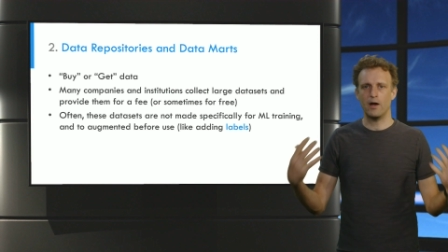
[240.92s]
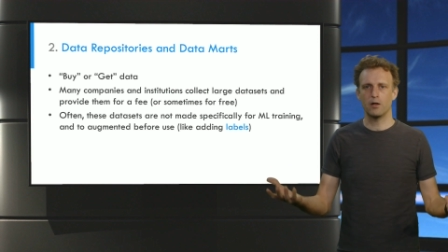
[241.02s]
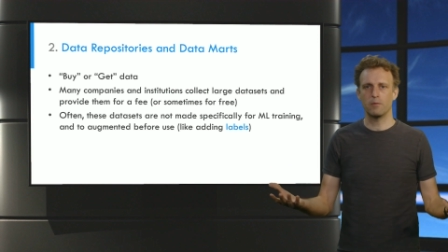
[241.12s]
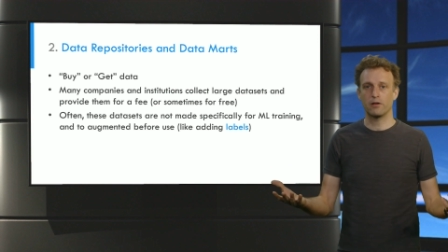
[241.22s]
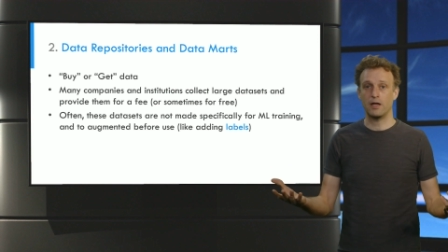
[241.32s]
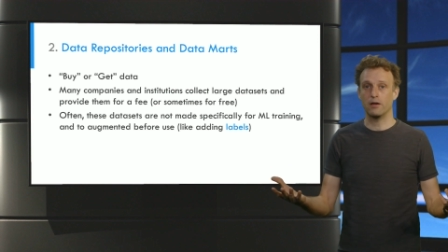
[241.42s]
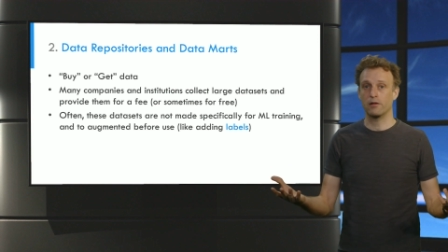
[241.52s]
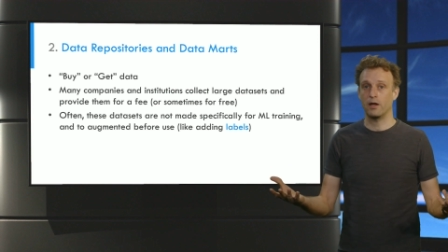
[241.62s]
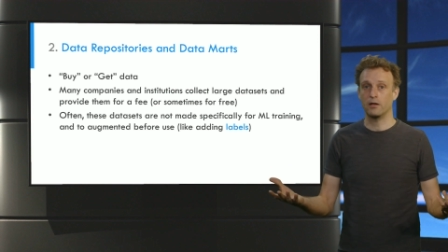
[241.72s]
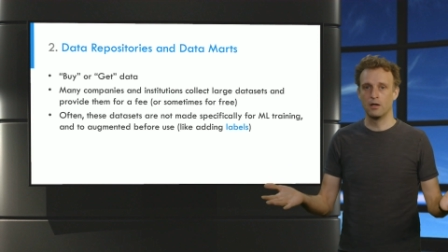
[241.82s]
valuable
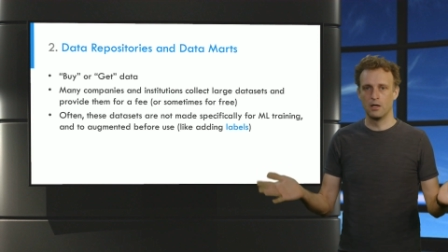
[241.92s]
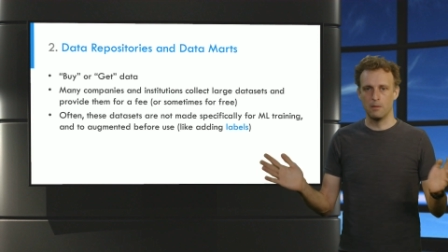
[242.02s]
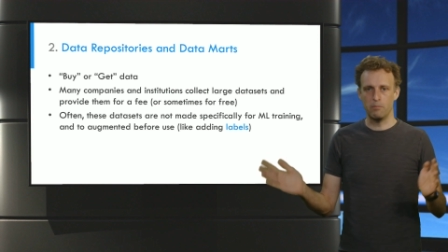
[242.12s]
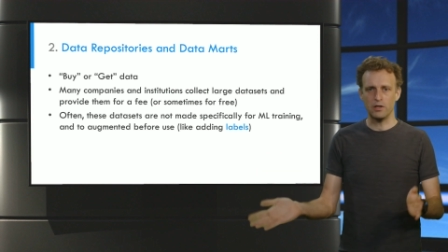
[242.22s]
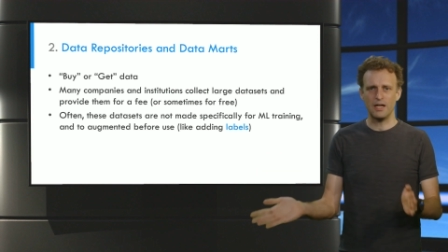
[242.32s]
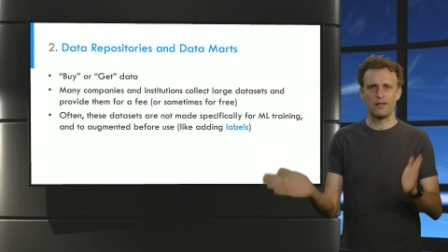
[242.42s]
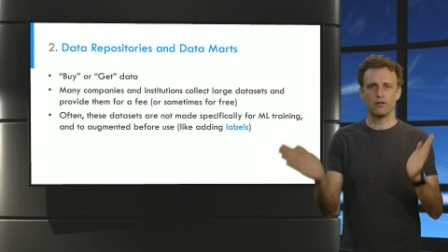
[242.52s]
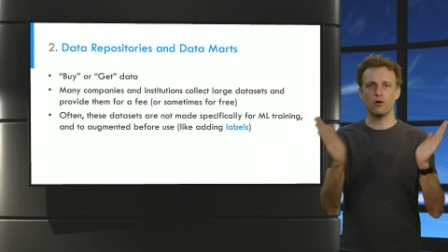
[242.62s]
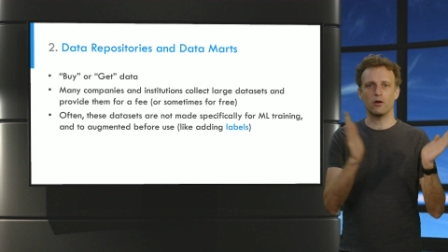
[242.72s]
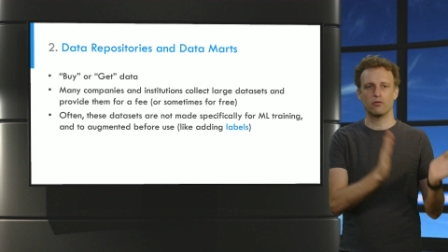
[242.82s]
dataset, but
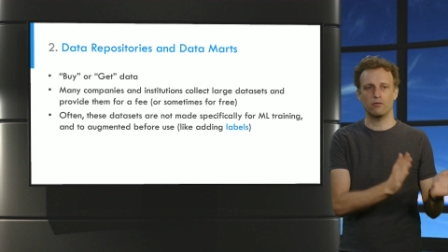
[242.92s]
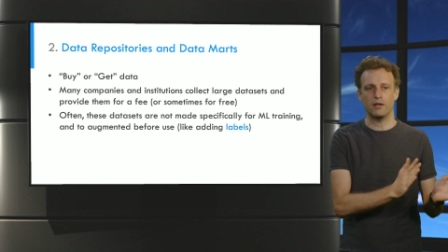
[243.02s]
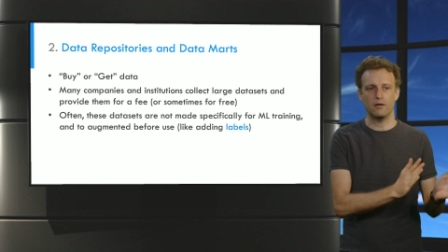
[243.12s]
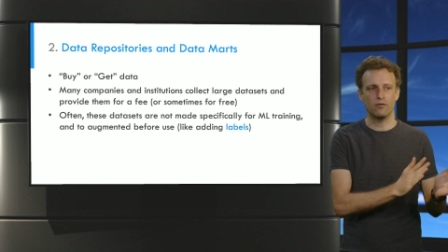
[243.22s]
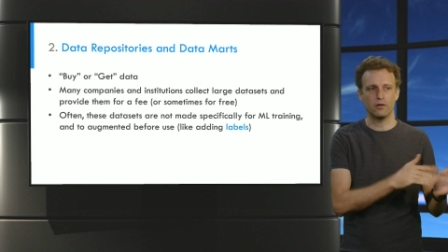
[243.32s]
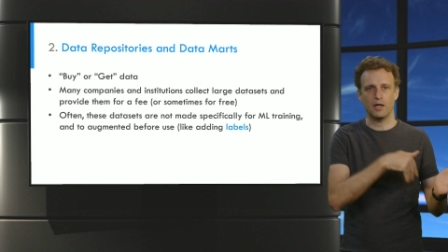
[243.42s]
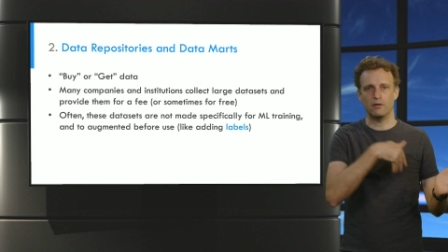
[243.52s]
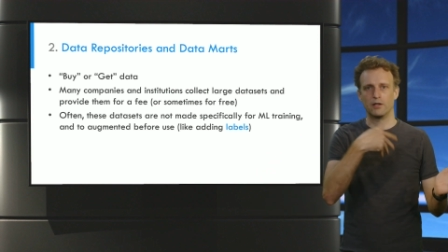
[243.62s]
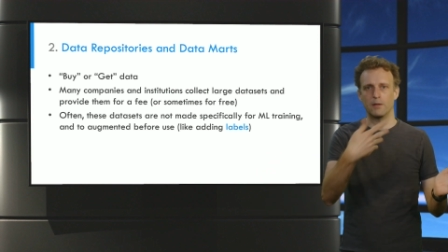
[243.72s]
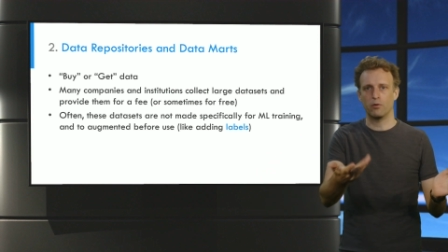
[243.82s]
it's not ready for
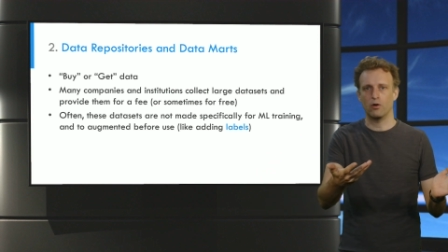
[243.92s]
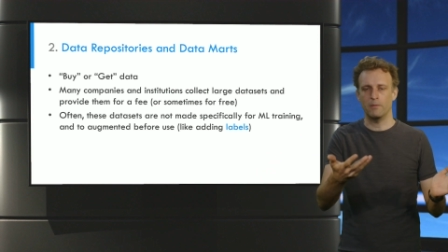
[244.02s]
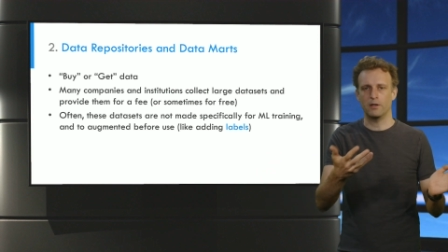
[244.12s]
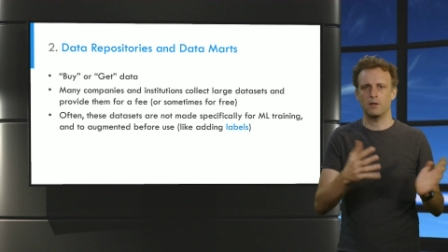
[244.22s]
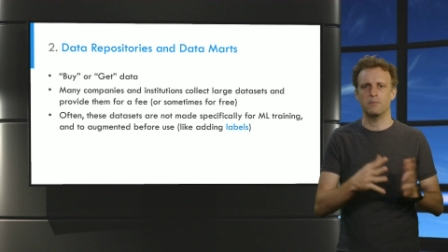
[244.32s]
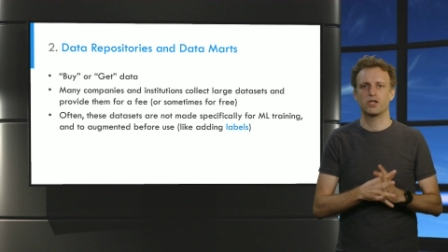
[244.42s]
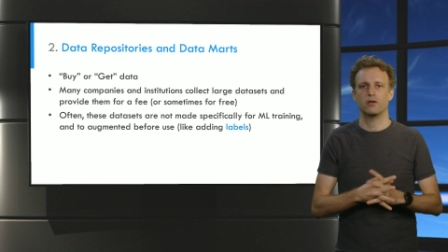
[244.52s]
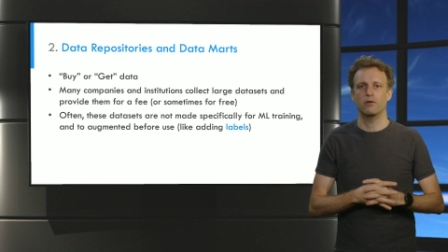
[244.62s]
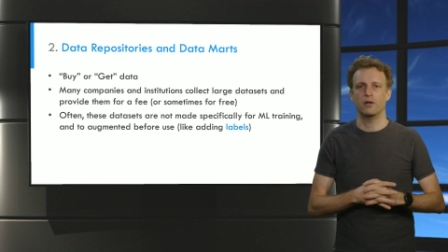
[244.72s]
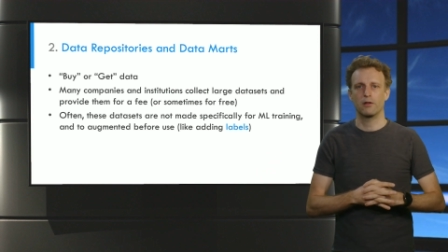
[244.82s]
direct deployment in a
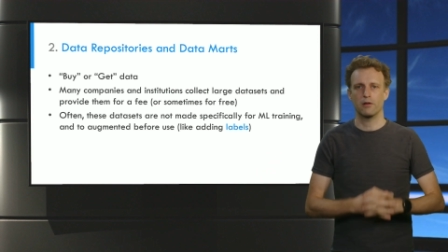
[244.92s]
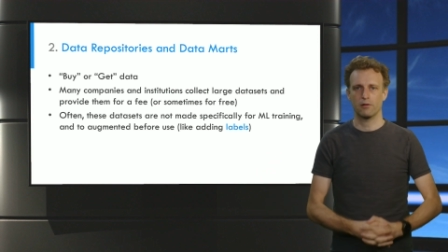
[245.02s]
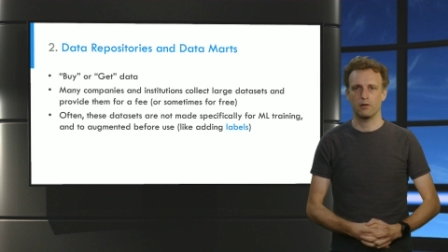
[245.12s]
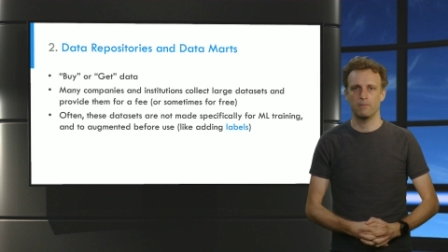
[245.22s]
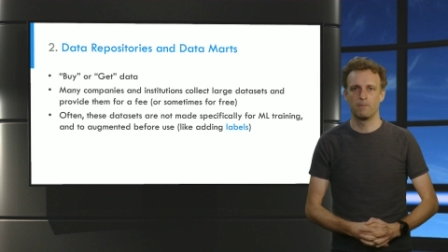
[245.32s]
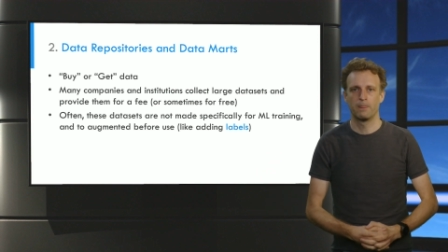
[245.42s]
machine learning system.